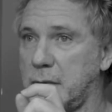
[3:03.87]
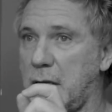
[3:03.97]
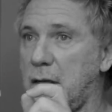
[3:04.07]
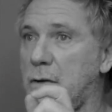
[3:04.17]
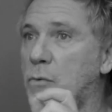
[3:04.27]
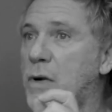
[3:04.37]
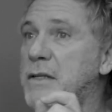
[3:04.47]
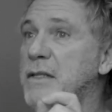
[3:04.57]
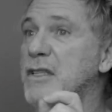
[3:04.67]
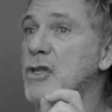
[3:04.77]
and
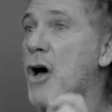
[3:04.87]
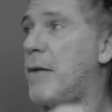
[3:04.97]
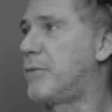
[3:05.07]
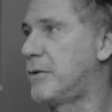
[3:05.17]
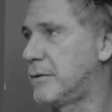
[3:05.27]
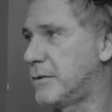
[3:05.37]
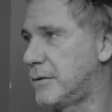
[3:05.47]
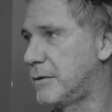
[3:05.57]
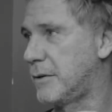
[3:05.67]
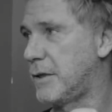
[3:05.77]
what is snob.
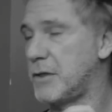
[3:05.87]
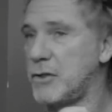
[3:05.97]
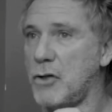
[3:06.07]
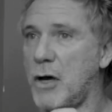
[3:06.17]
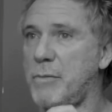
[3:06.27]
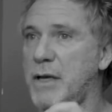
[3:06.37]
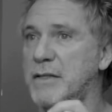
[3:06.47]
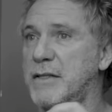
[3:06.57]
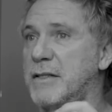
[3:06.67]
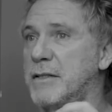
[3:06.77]
Snob
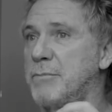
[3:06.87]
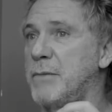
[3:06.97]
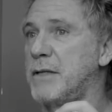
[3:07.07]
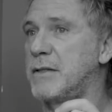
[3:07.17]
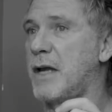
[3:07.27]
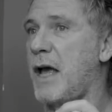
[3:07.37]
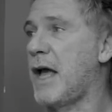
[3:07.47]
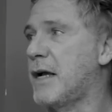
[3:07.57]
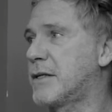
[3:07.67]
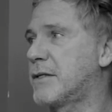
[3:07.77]
means
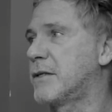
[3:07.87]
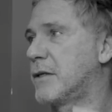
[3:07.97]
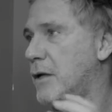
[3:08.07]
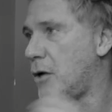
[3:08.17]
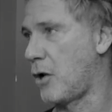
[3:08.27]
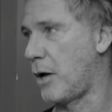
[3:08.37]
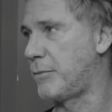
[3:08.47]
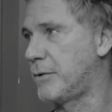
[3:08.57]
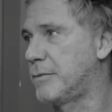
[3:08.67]
ex-snob.